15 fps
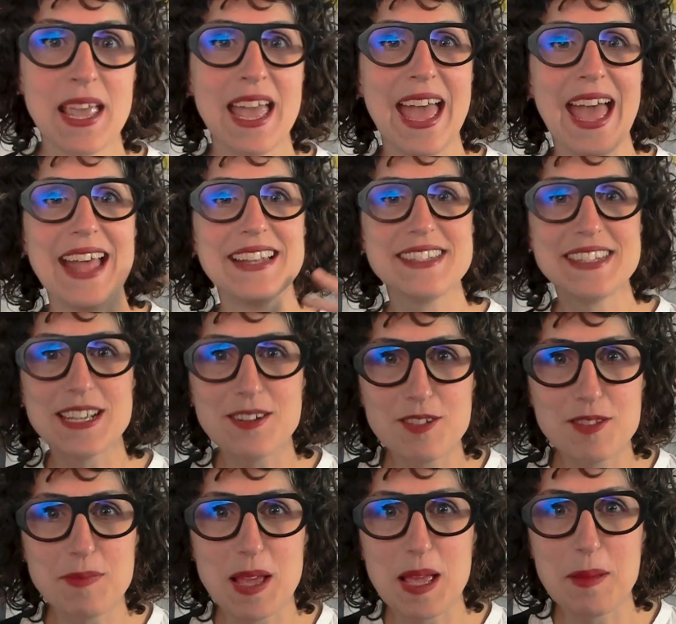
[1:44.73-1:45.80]
And stick
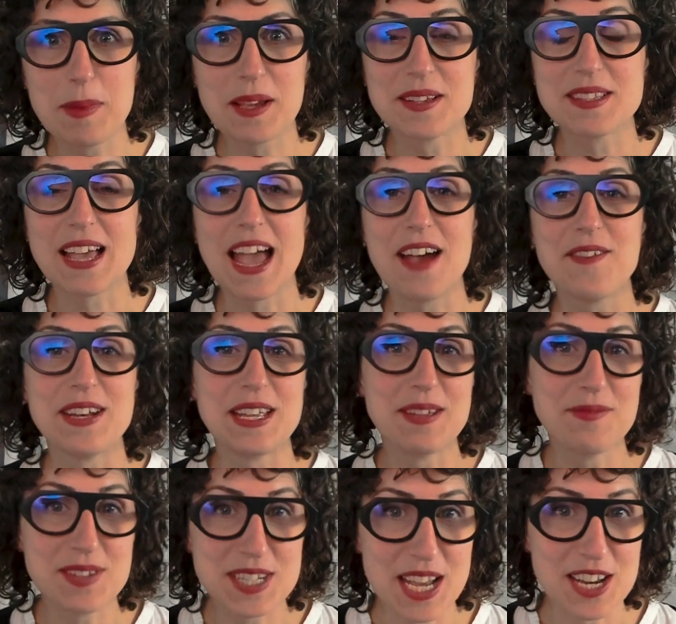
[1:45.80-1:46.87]
with me because I have an
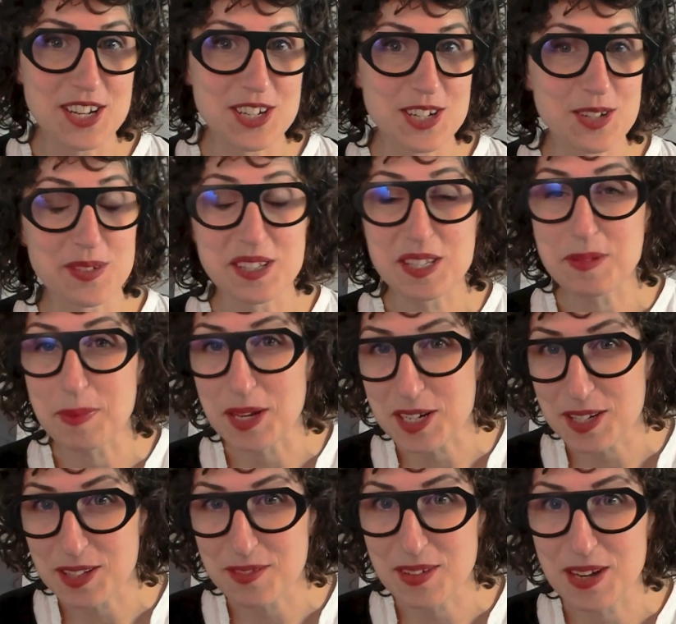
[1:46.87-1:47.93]
invitation to a
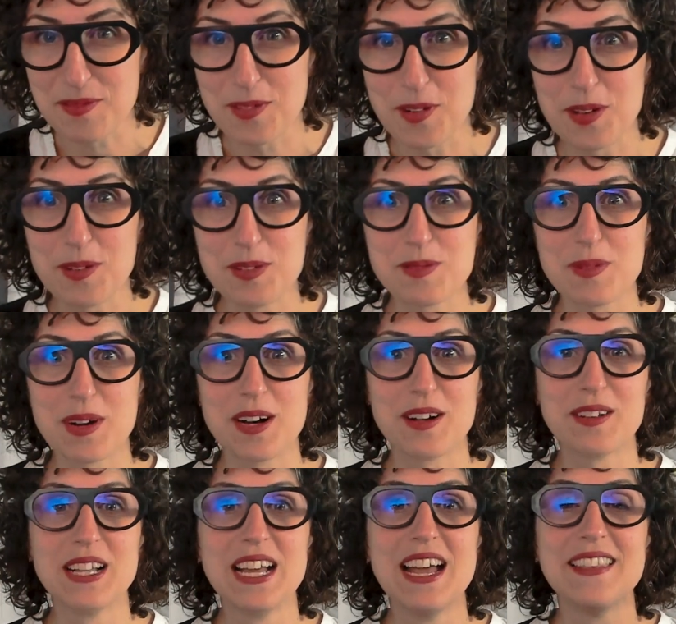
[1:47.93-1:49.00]
special event for you as
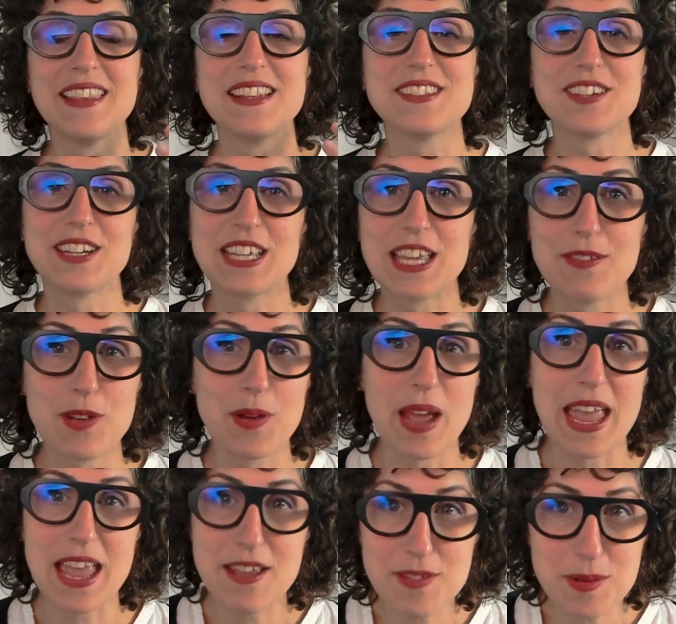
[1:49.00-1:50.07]
well that's going to give you
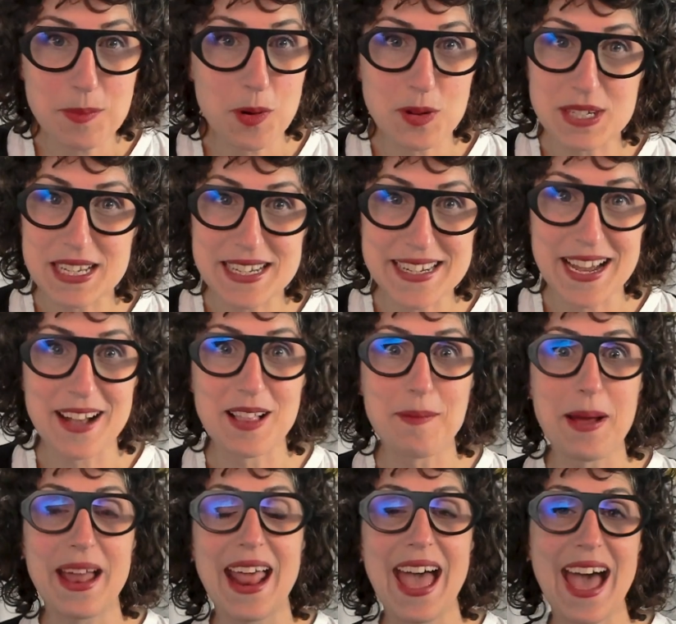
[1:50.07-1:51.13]
even more detail
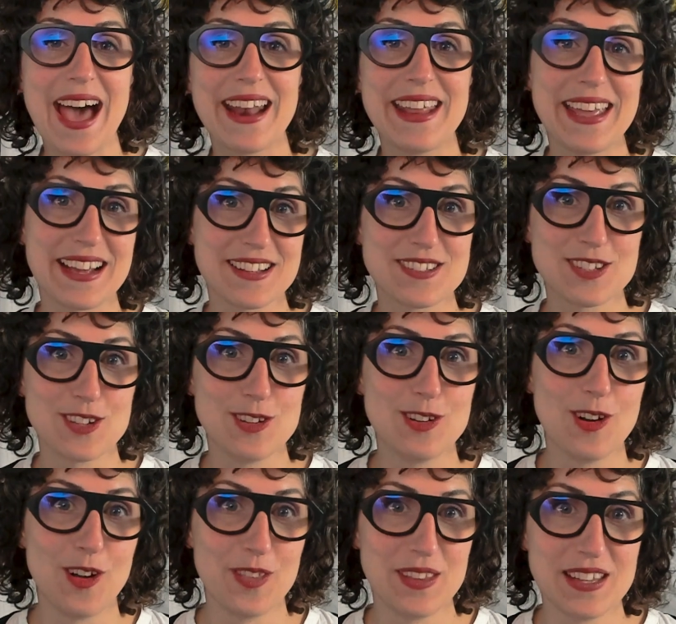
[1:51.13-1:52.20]
about how to execute
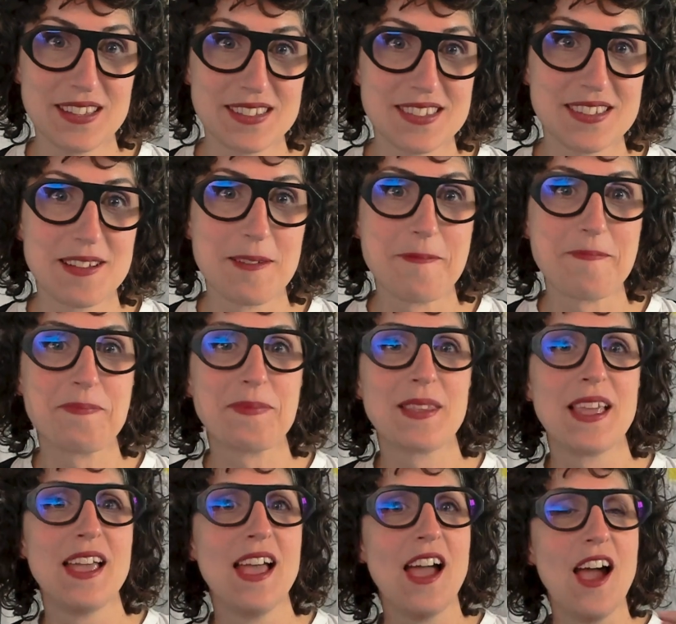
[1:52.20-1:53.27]
on this.
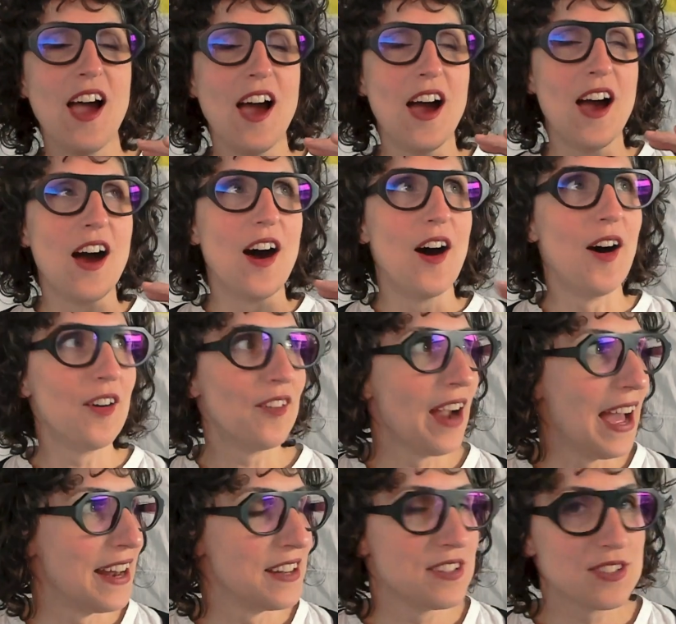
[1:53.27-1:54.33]
All
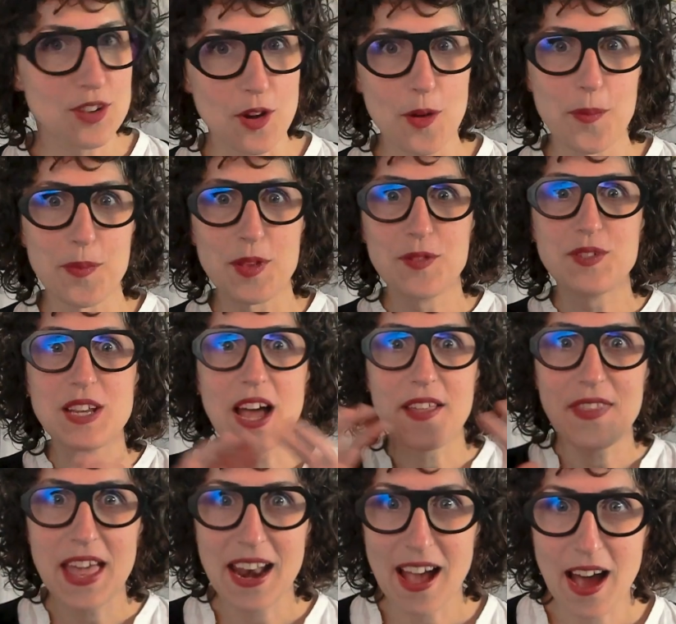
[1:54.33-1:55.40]
right, so you've done
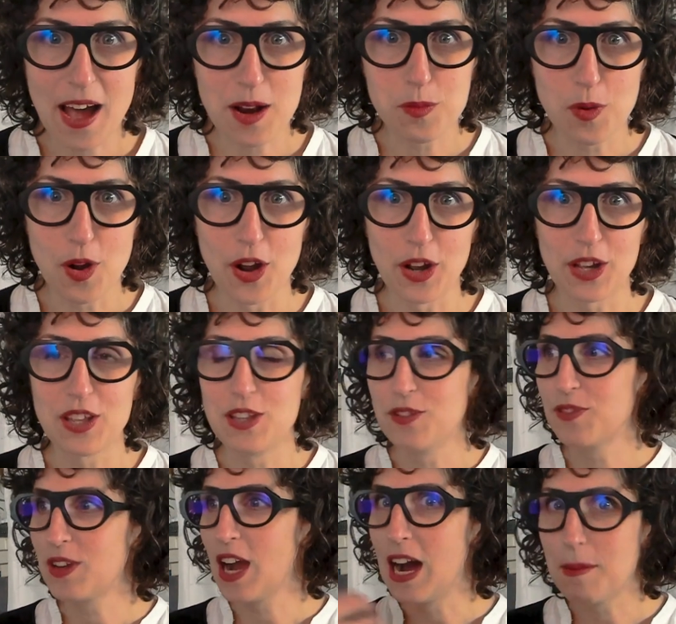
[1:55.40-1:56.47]
that hard work.
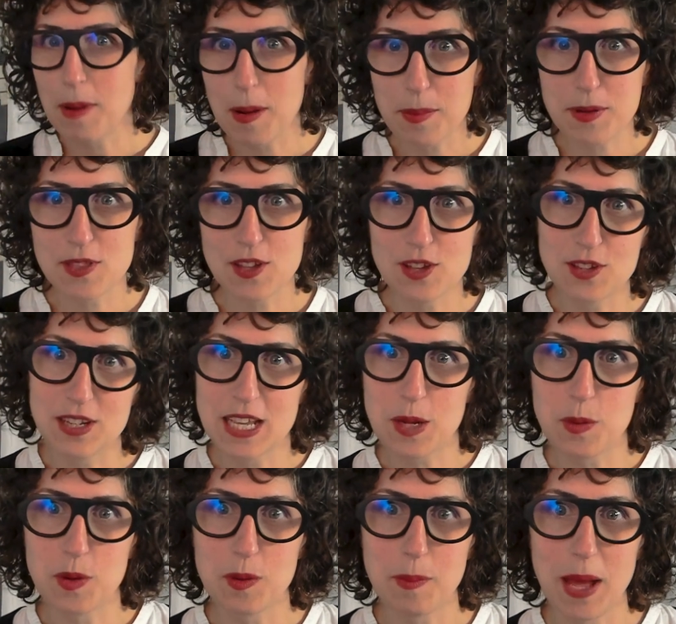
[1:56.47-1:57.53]
You've come up with a unique
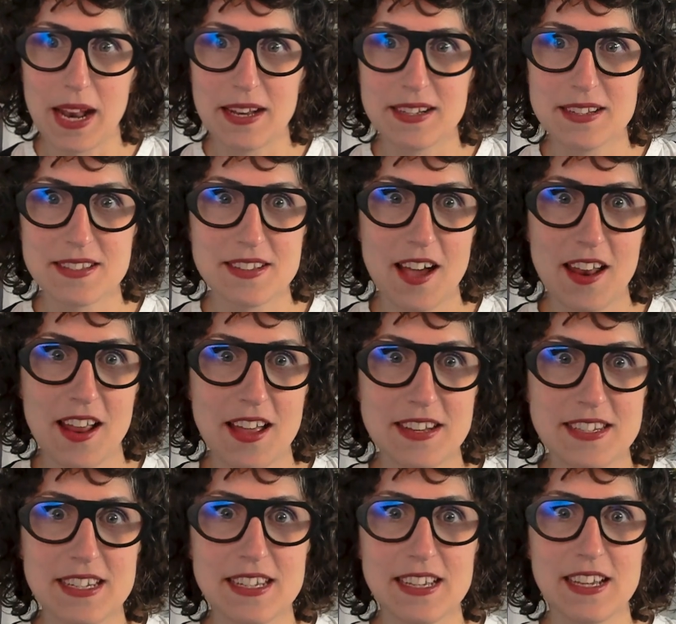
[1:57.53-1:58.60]
quilt pattern design
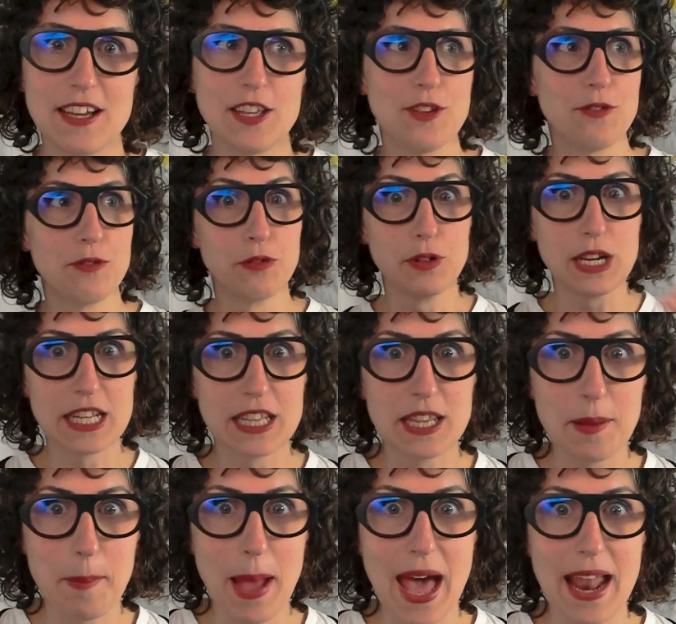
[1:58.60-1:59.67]
idea. You've written
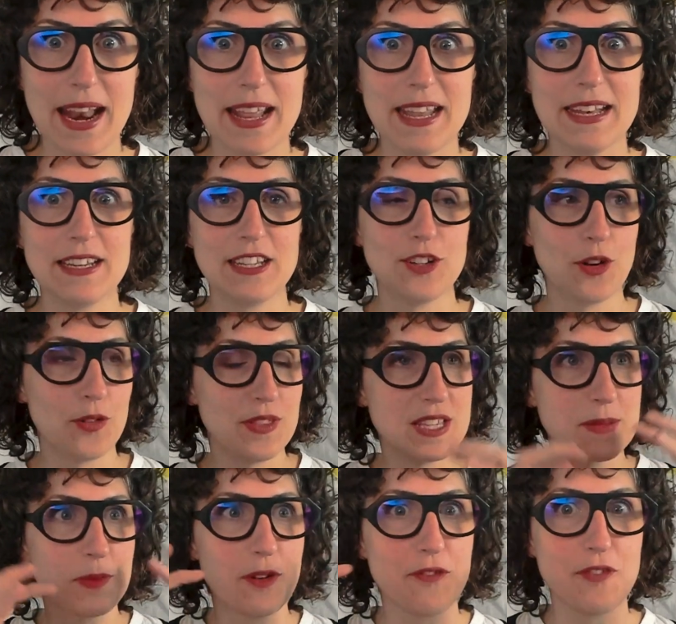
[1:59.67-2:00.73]
the pattern, this
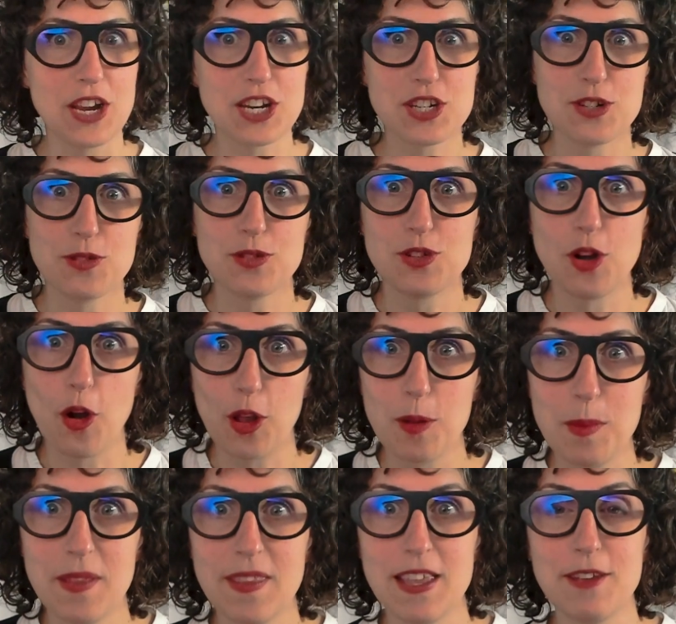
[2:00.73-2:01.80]
professional
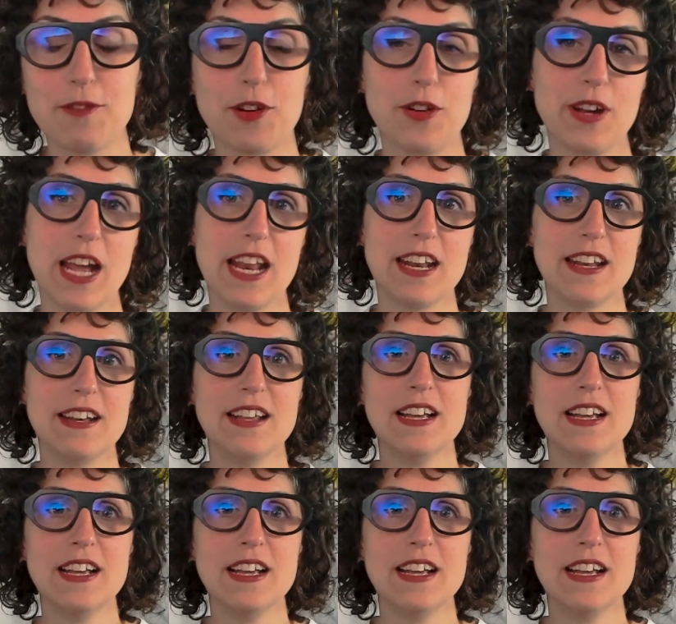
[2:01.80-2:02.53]
document that you've created